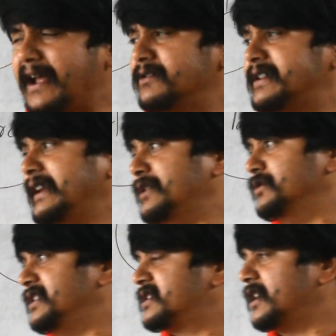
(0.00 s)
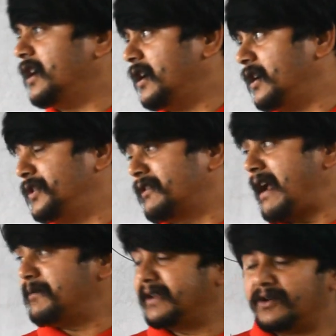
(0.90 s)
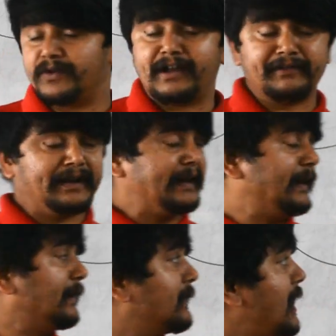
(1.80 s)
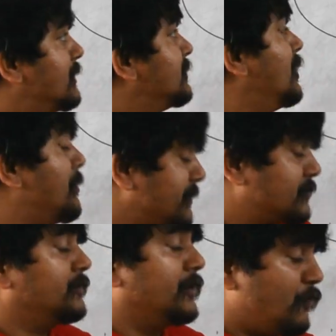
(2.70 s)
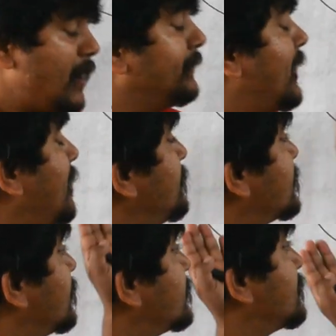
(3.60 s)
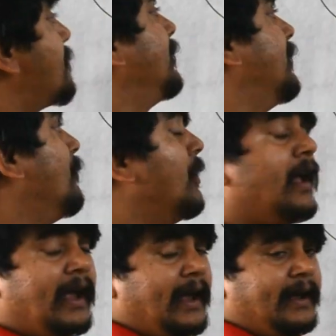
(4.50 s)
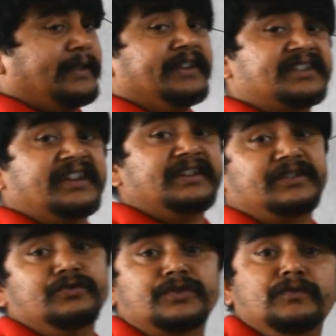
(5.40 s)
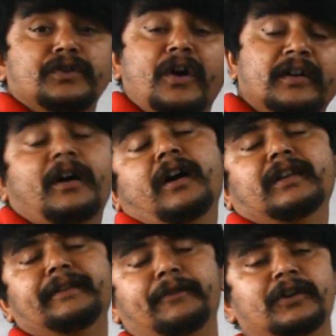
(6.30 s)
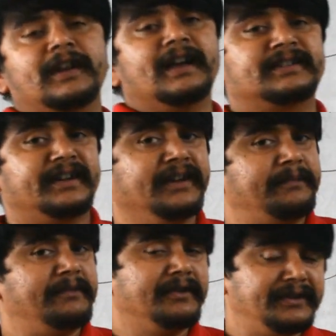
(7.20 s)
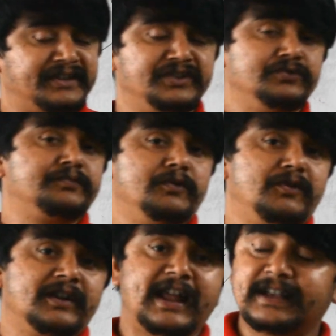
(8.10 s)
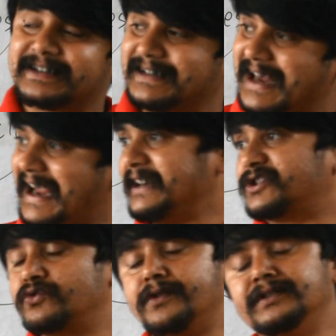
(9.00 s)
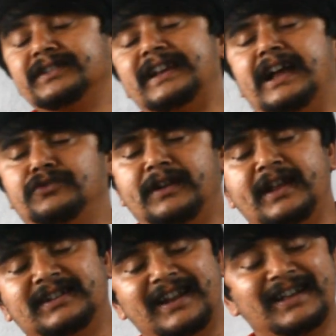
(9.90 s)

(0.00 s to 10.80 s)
thing I will tell you, this the grammar that we are reading in class, means the one that I am discussing right now, this is useful not only for class 10, even this is useful for class 8 students as well as